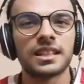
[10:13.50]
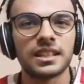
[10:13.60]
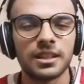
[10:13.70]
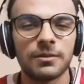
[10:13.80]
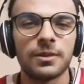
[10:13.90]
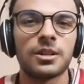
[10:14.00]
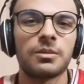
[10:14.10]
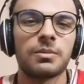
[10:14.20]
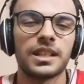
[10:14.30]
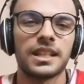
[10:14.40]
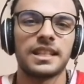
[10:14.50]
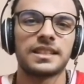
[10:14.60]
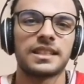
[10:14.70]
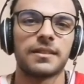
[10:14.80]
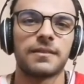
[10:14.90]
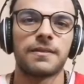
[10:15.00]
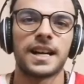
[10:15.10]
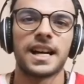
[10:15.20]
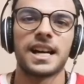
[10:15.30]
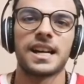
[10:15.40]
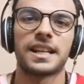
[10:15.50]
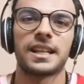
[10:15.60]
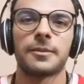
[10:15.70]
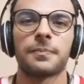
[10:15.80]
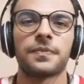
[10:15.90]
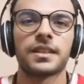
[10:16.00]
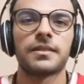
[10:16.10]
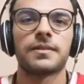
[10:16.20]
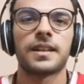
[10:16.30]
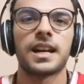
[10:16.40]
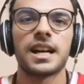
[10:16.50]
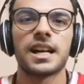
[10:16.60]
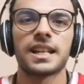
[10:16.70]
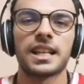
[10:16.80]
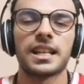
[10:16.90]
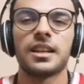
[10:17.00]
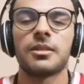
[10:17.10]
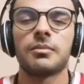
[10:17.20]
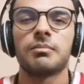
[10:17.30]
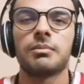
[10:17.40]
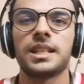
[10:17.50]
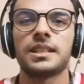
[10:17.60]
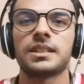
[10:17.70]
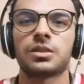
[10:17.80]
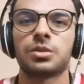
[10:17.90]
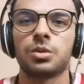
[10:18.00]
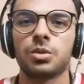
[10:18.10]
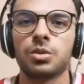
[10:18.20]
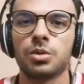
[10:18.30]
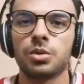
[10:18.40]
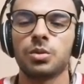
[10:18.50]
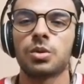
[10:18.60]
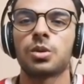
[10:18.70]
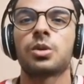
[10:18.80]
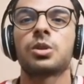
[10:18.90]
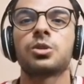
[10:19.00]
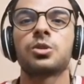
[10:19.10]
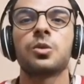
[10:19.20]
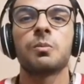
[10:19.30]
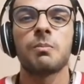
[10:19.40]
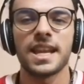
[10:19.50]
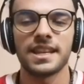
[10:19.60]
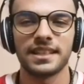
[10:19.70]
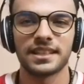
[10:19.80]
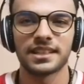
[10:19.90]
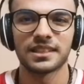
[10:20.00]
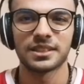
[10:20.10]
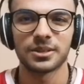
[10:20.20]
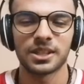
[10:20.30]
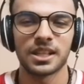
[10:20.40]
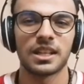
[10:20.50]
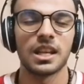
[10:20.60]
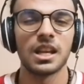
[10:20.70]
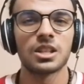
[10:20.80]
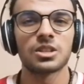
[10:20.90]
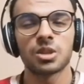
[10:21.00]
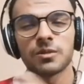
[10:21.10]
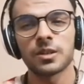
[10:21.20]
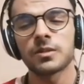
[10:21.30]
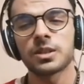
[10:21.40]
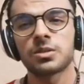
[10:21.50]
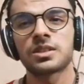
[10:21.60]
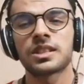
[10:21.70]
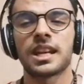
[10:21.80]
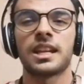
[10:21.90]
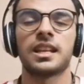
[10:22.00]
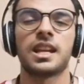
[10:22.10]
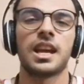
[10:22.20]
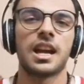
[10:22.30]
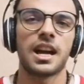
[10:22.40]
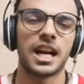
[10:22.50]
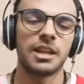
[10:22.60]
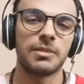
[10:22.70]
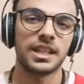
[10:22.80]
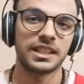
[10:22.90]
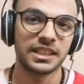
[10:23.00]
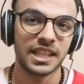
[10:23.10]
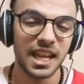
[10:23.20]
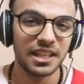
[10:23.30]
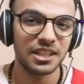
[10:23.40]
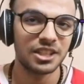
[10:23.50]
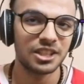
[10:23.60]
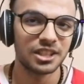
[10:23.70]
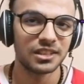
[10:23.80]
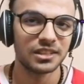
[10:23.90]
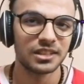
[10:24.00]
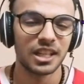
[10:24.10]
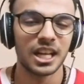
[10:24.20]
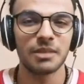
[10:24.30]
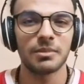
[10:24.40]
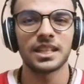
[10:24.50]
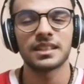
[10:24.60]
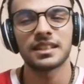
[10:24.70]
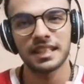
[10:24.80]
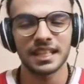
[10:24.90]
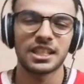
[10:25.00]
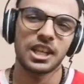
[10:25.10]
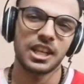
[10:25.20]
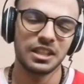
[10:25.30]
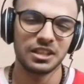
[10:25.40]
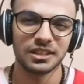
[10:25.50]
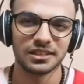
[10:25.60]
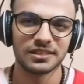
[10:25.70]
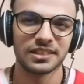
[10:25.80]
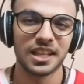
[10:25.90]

the verb is fare. Fare means to do or to make. Okay? So if I want to say, I make a cake, I make the cake,